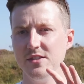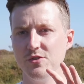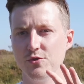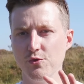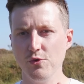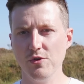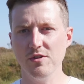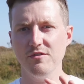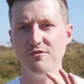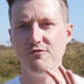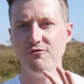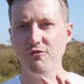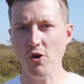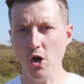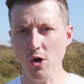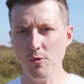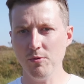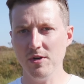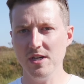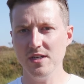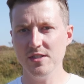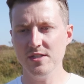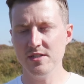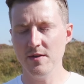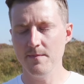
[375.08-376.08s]
the drone
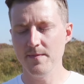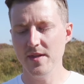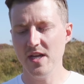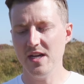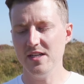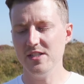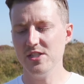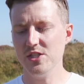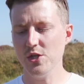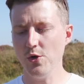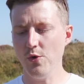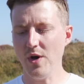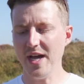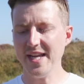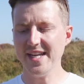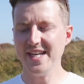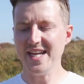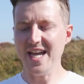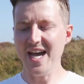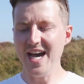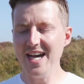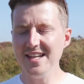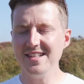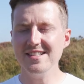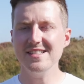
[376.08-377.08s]
forwards, and so I
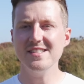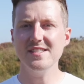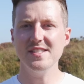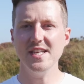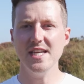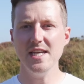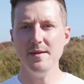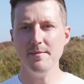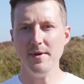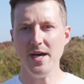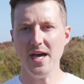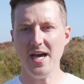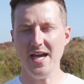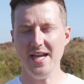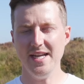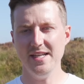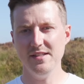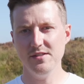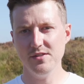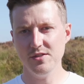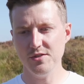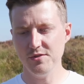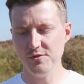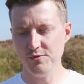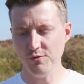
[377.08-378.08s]
can't see
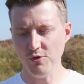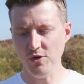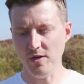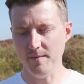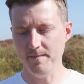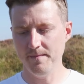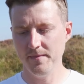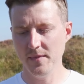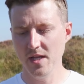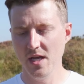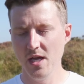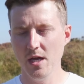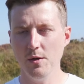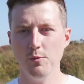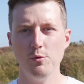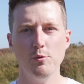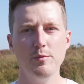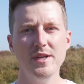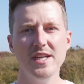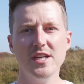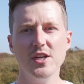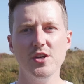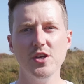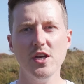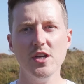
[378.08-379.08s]
behind the drone.
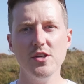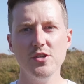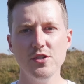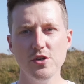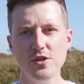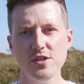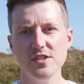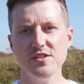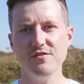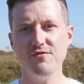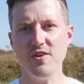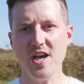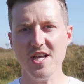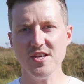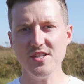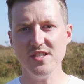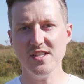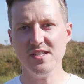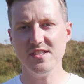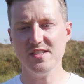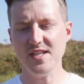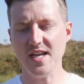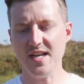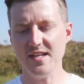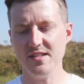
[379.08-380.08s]
Well, we can now use
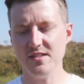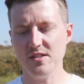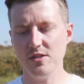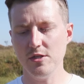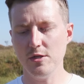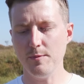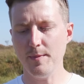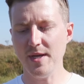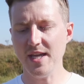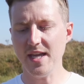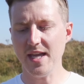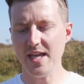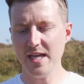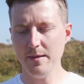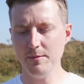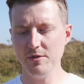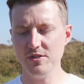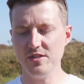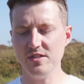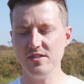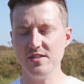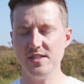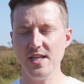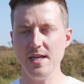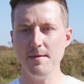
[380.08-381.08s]
Vision Assist to be
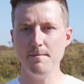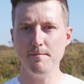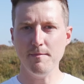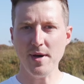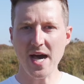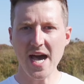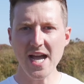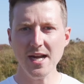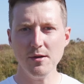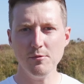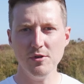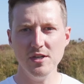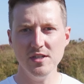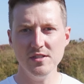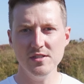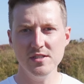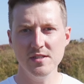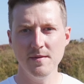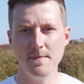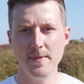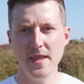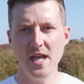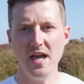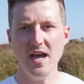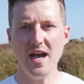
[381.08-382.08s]
able to see
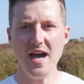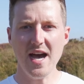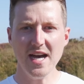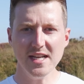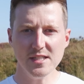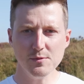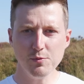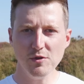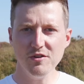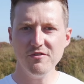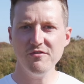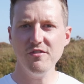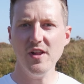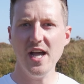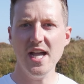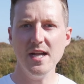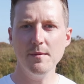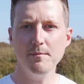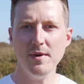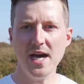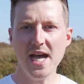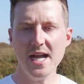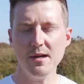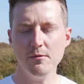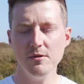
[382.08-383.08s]
backwards as we're
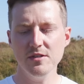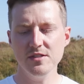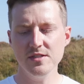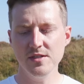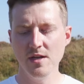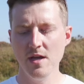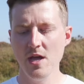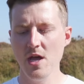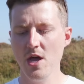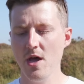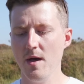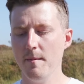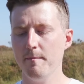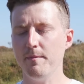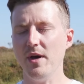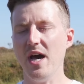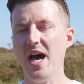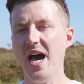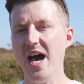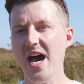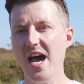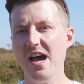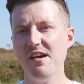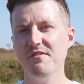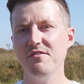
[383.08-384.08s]
flying backwards,
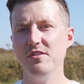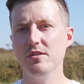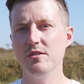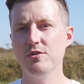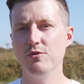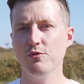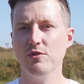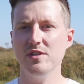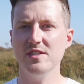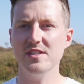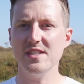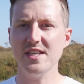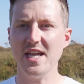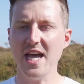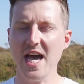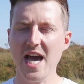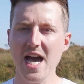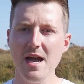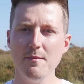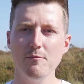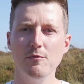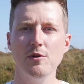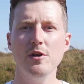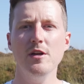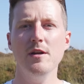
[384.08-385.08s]
but have the drone's
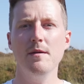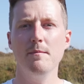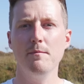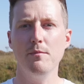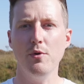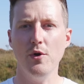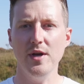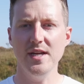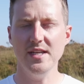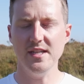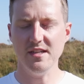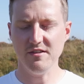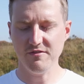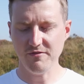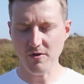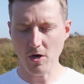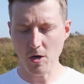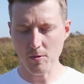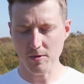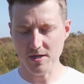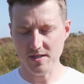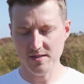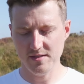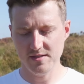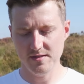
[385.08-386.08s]
camera pointing
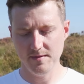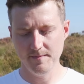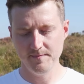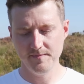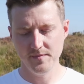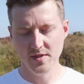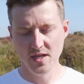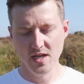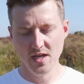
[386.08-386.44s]
forwards.